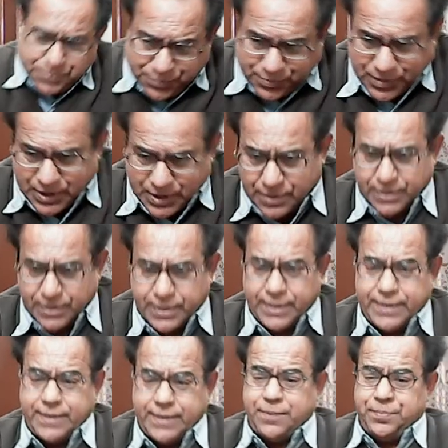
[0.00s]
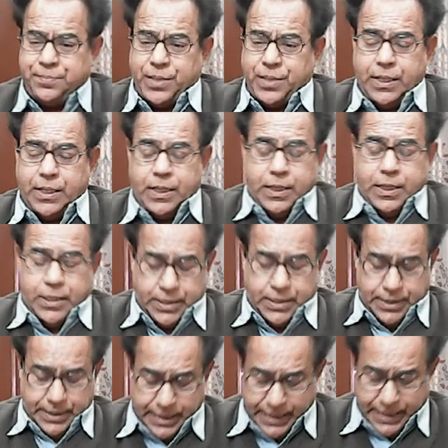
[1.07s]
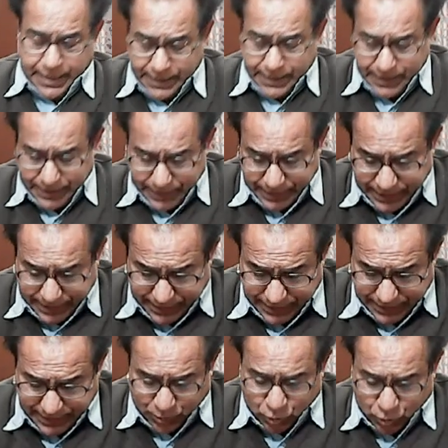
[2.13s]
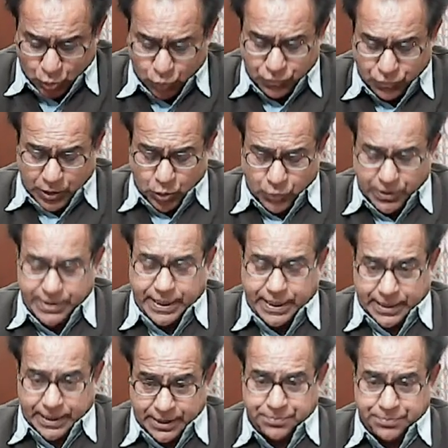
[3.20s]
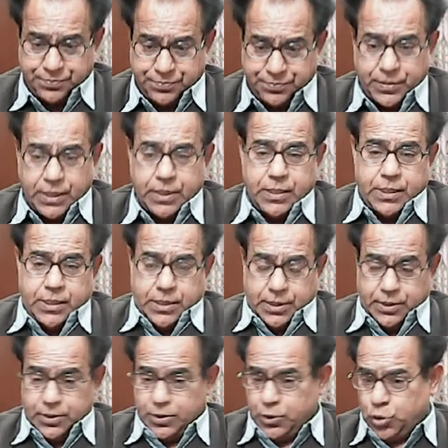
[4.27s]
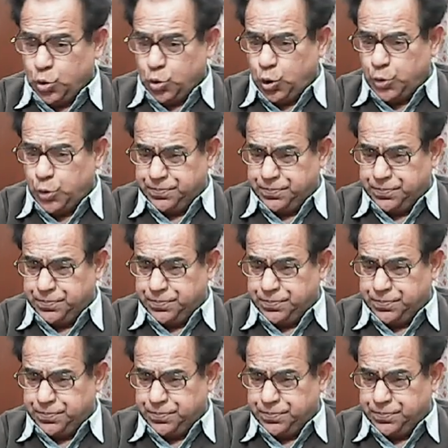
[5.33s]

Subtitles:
hertz, and it is equal to 1 over second. So